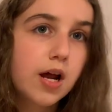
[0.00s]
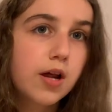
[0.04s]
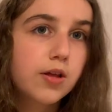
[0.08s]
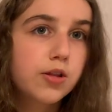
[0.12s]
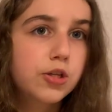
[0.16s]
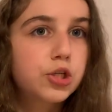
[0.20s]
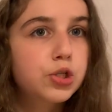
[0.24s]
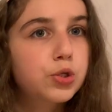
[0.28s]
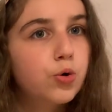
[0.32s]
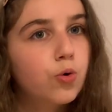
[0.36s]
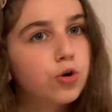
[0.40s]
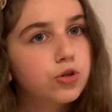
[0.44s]
how
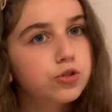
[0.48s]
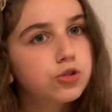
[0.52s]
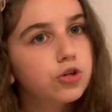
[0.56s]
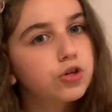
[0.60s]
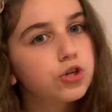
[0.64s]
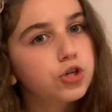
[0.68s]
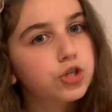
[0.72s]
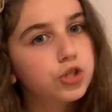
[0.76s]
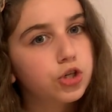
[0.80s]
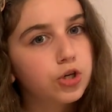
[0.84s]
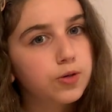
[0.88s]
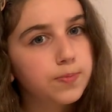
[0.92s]
the scores are
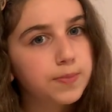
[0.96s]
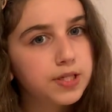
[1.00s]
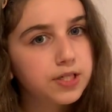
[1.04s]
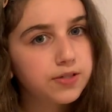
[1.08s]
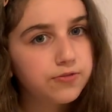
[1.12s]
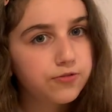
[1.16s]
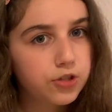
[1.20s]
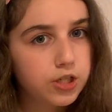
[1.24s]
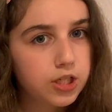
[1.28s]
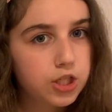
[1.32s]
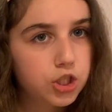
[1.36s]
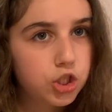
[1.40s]
determined
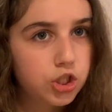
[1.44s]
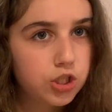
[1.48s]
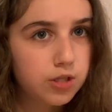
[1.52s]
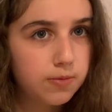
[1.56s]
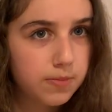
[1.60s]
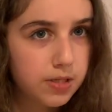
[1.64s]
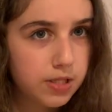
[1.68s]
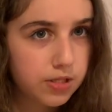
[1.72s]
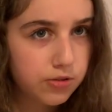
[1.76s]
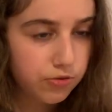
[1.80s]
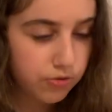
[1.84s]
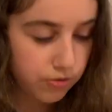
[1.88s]
for each
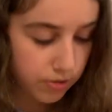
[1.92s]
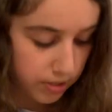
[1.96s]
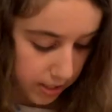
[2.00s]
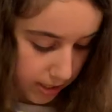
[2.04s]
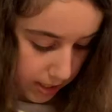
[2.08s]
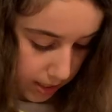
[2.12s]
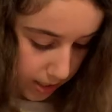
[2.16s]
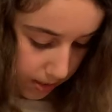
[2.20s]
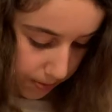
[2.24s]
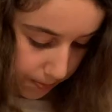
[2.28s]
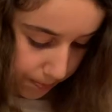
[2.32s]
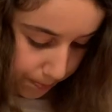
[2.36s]
gymnast
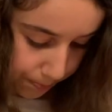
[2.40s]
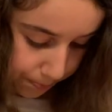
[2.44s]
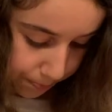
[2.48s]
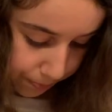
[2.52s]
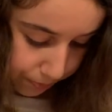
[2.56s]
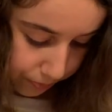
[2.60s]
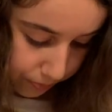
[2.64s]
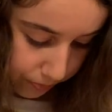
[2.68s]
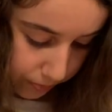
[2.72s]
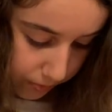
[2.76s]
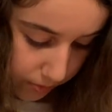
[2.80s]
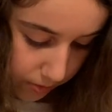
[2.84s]
routine?
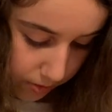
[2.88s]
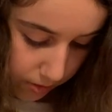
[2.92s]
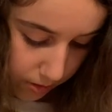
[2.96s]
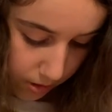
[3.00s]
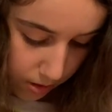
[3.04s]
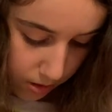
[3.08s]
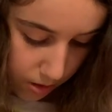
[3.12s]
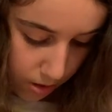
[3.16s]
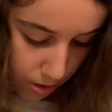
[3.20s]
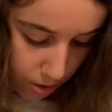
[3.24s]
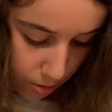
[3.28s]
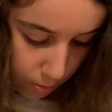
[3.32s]

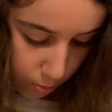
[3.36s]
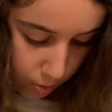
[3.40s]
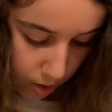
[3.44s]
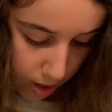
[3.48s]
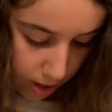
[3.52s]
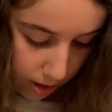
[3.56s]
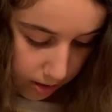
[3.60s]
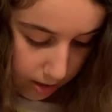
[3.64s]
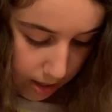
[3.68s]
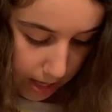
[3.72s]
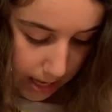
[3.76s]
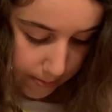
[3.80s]

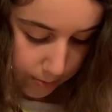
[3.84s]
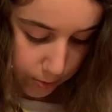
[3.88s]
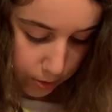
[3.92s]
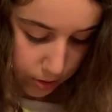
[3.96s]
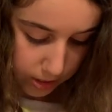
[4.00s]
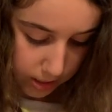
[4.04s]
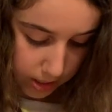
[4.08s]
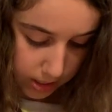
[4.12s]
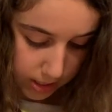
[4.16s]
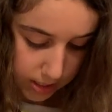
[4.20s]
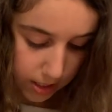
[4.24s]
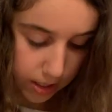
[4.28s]
Well, I'm
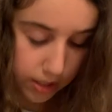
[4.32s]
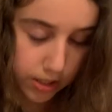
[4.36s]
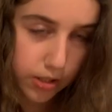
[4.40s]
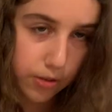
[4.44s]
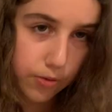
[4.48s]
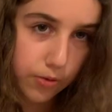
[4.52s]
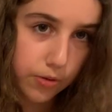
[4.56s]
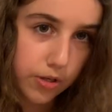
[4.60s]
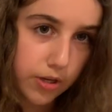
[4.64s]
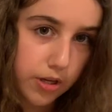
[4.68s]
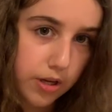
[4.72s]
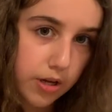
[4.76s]
going to tell
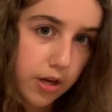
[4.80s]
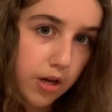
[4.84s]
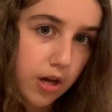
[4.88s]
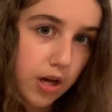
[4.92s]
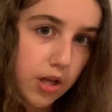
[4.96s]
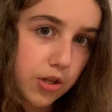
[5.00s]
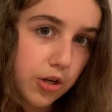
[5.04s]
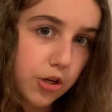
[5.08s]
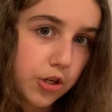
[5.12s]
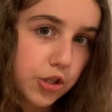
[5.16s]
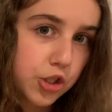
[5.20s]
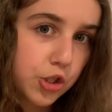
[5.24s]
you.
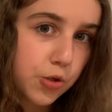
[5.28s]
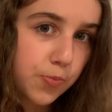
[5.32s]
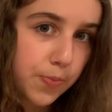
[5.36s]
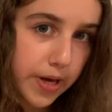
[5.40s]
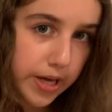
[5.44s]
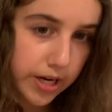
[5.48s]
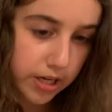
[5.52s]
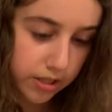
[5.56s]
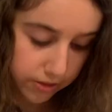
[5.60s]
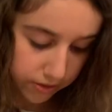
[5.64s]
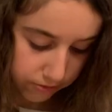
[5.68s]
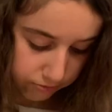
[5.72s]
There are 2
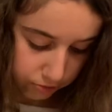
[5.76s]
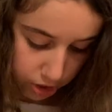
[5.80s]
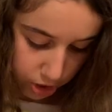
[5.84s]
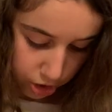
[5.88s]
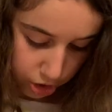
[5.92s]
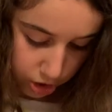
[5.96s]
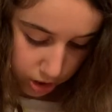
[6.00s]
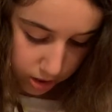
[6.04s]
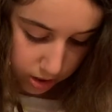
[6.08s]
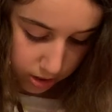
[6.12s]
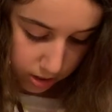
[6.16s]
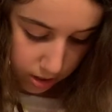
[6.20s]
panels of
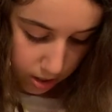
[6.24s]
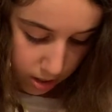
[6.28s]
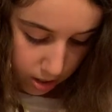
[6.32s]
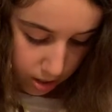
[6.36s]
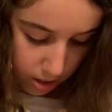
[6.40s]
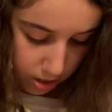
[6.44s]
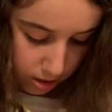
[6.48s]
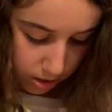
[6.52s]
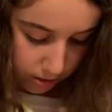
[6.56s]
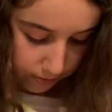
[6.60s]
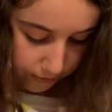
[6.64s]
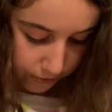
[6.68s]
judges.
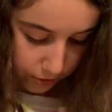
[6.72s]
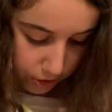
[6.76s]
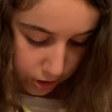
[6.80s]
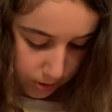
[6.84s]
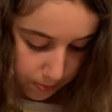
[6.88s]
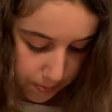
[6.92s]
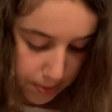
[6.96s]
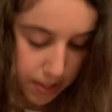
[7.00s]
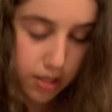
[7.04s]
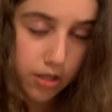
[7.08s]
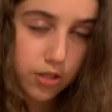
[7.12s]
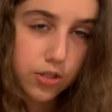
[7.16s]
The
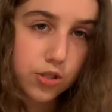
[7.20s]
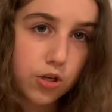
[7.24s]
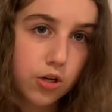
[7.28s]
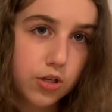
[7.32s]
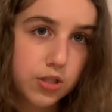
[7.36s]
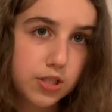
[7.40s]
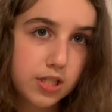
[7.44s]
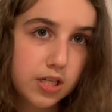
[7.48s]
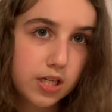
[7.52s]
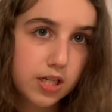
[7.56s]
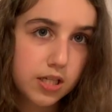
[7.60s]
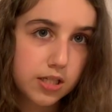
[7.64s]
first panel
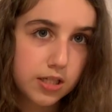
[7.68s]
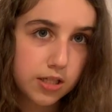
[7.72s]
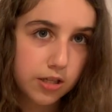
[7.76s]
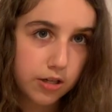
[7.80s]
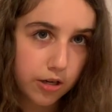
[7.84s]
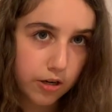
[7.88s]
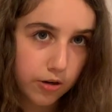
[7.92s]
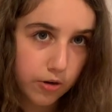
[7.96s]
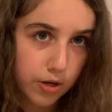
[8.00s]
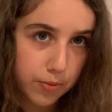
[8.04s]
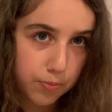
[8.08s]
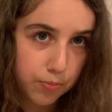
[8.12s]
starts at a
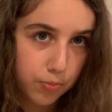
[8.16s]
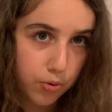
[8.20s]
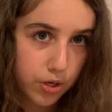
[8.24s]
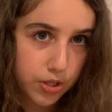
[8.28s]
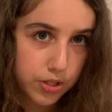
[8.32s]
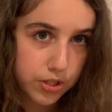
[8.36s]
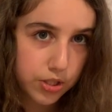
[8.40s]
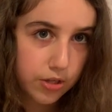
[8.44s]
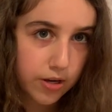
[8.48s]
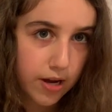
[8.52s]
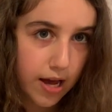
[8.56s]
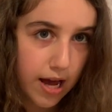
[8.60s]
0 and
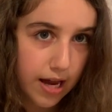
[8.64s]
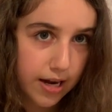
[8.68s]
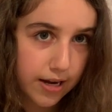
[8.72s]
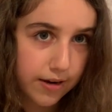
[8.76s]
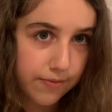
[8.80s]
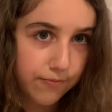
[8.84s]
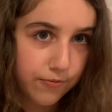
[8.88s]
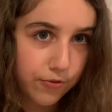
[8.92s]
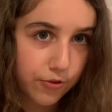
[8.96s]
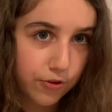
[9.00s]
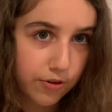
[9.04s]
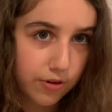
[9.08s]
points are
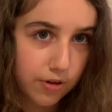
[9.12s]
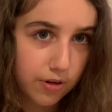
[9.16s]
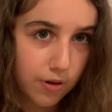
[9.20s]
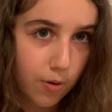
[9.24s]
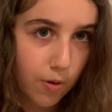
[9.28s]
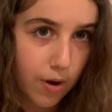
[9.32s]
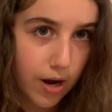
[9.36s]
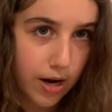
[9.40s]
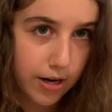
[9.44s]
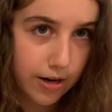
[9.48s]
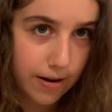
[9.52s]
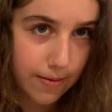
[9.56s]
added for
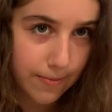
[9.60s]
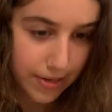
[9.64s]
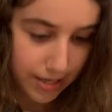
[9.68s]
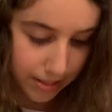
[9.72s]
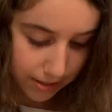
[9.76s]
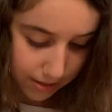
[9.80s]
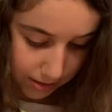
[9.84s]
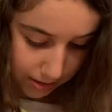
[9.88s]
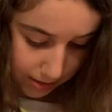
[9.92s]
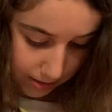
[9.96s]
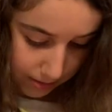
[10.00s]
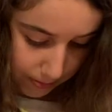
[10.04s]

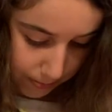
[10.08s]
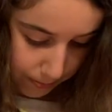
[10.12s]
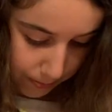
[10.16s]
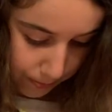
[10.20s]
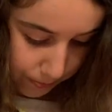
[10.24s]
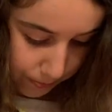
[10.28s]
requirements,